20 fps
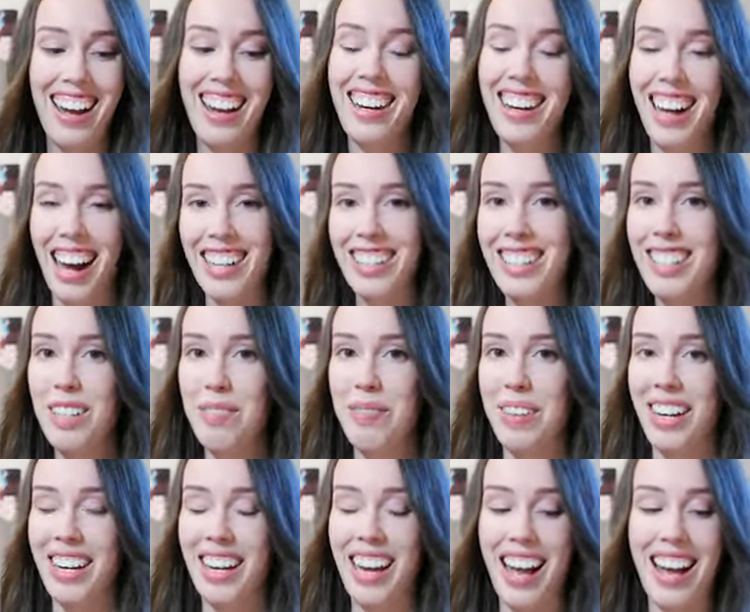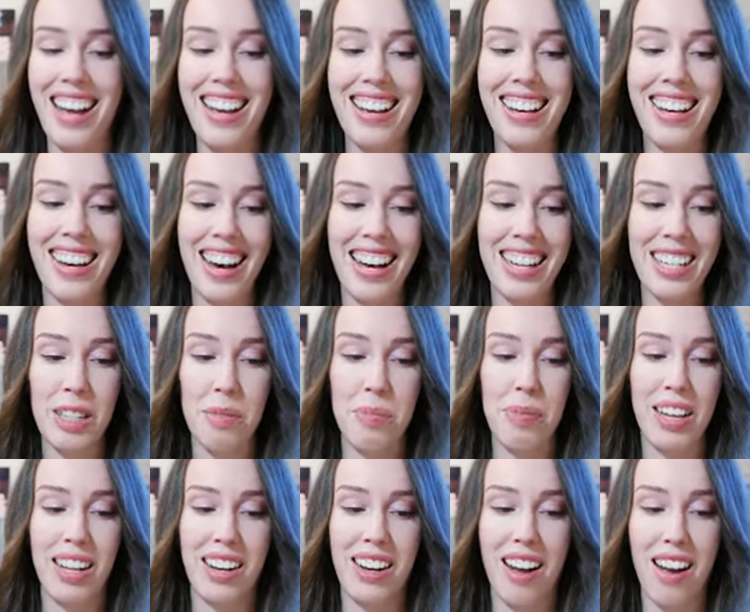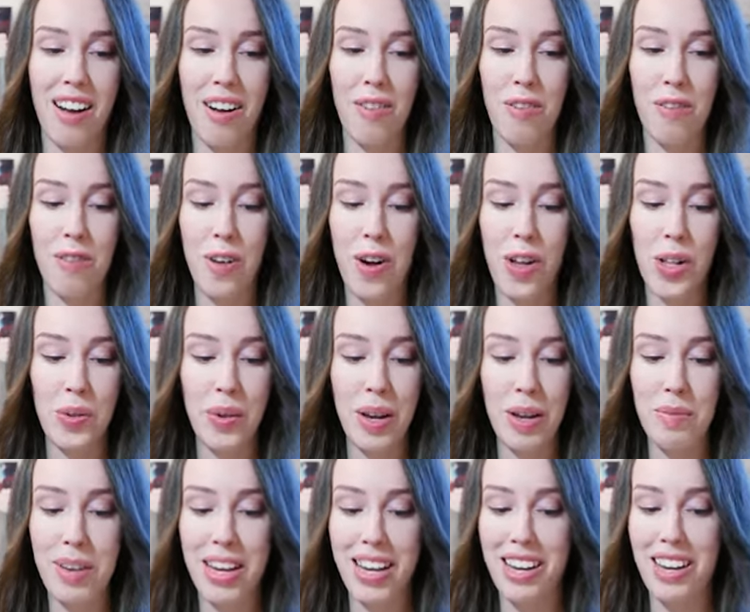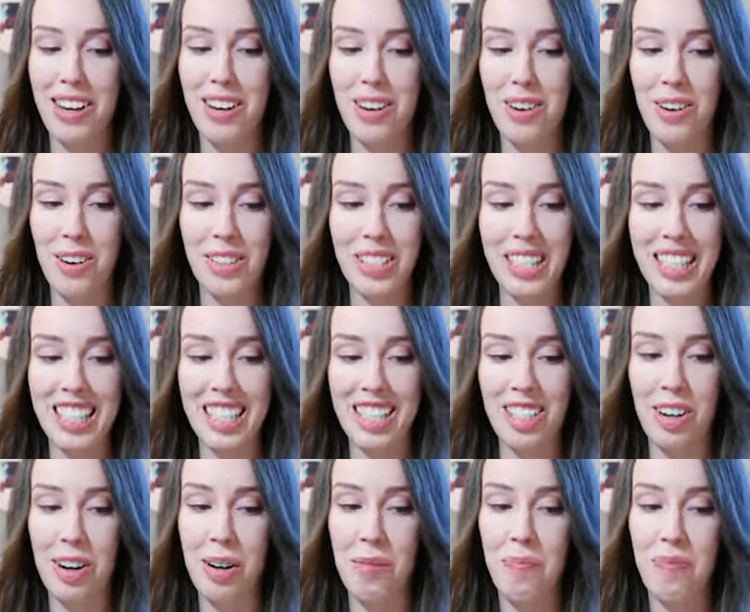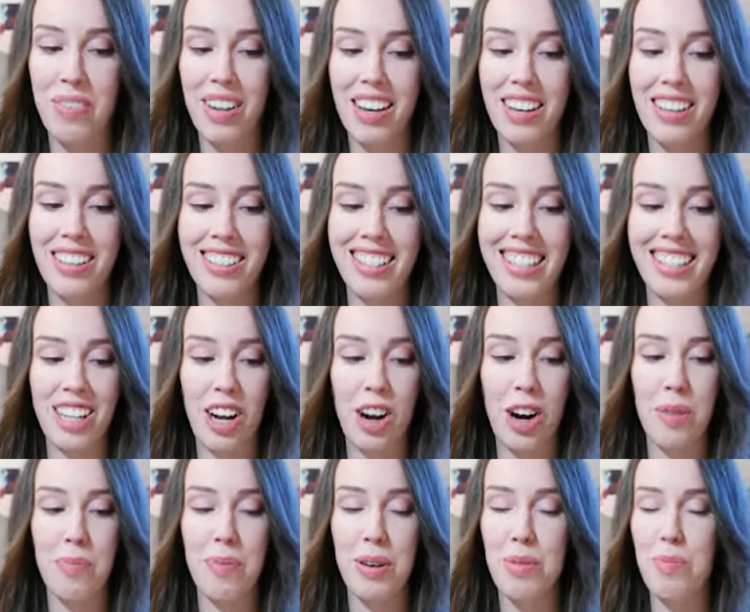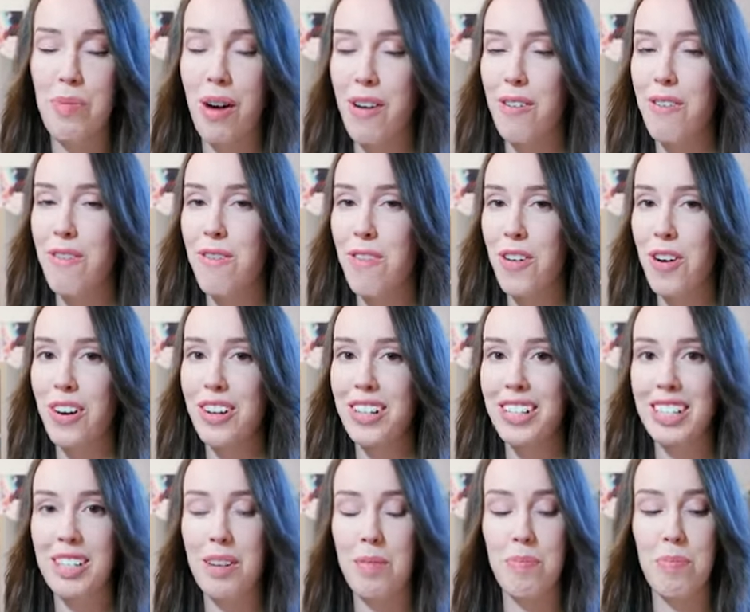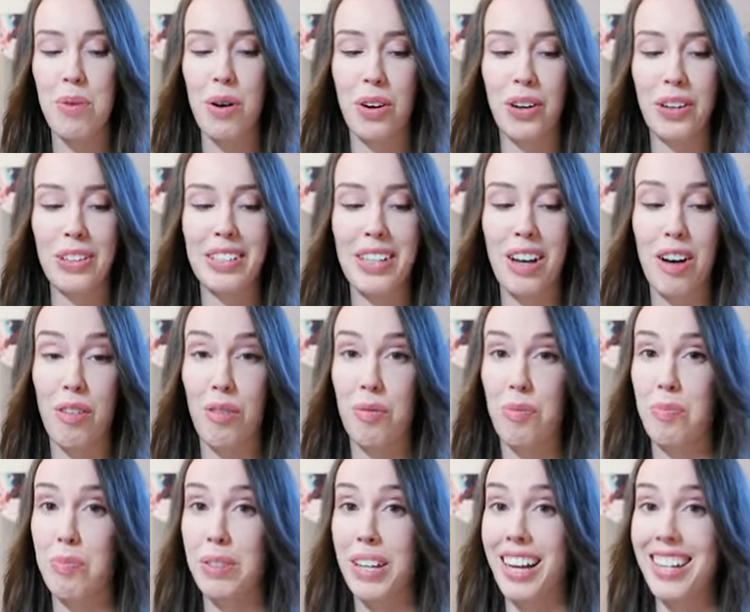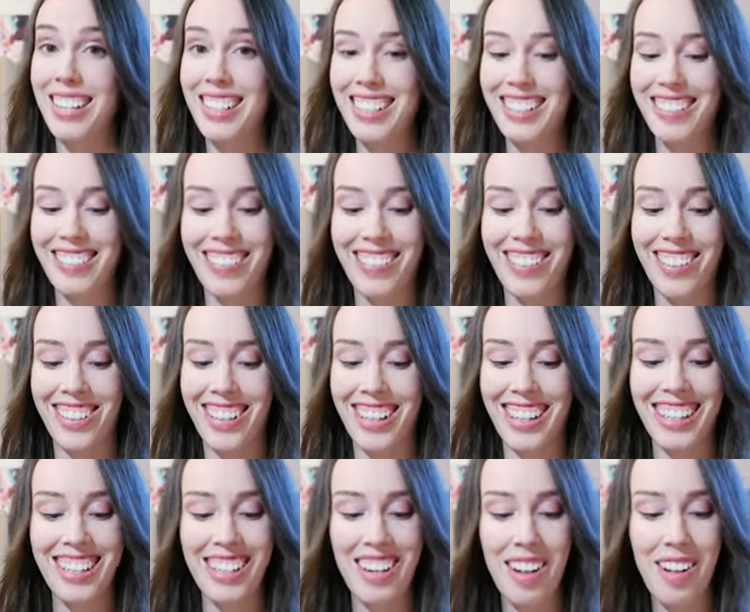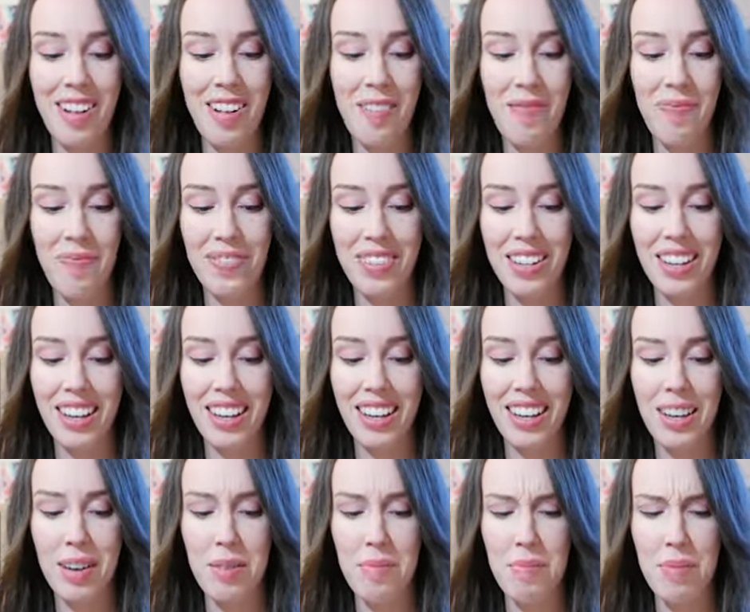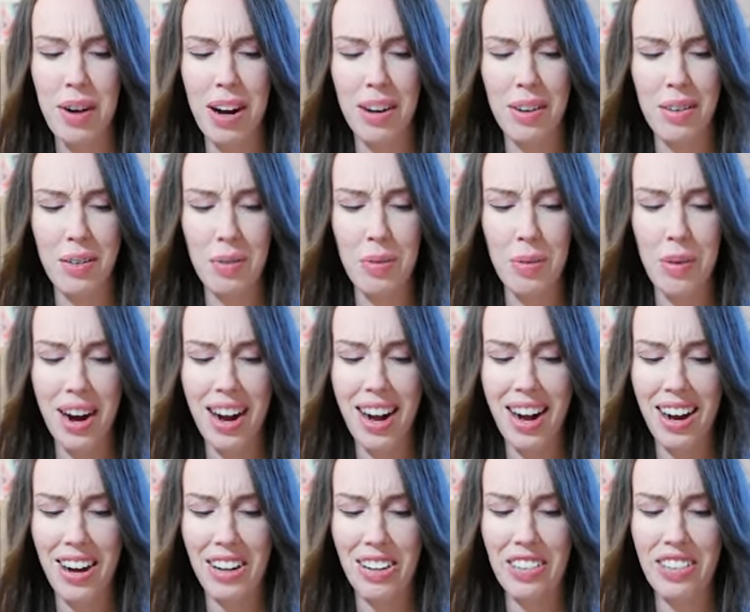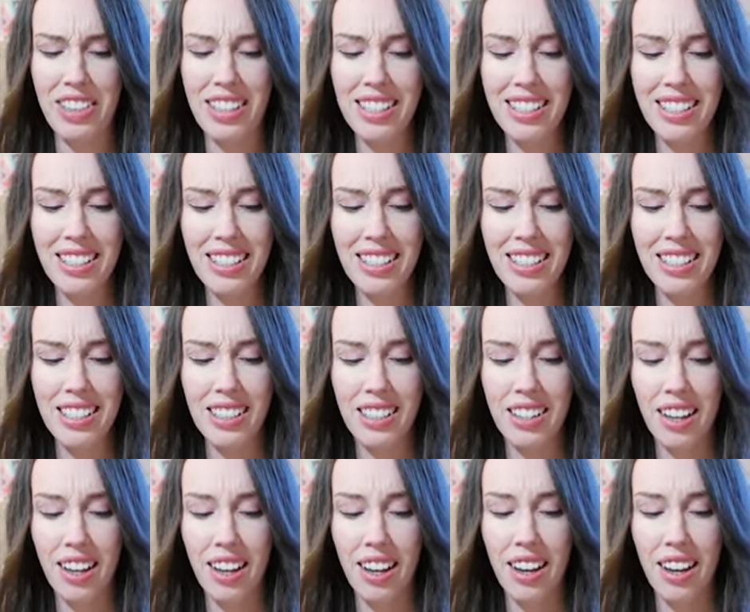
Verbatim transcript: It has to be. He has been following me non-stop since I opened my first box of Blazing Aura. But wow, this is